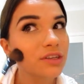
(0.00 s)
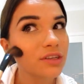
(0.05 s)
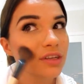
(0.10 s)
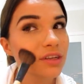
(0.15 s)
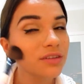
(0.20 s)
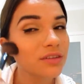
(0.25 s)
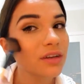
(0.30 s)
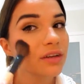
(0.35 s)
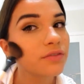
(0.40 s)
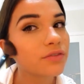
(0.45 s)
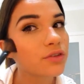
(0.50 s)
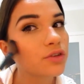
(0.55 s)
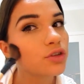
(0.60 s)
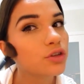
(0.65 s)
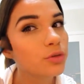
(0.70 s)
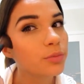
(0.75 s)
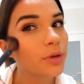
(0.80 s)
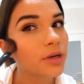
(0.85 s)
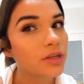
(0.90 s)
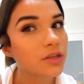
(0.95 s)
She doesn't have
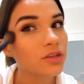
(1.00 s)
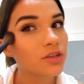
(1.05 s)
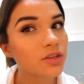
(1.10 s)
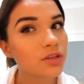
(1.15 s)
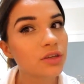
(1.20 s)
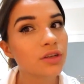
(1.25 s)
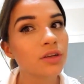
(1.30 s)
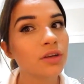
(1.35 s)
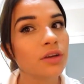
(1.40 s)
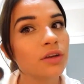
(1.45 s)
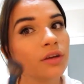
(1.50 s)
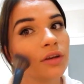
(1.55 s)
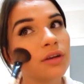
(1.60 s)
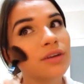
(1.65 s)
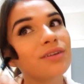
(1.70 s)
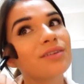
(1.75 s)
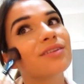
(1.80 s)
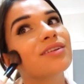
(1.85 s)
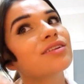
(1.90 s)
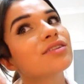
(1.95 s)
too much
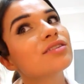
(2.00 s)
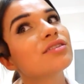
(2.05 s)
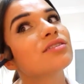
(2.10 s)
because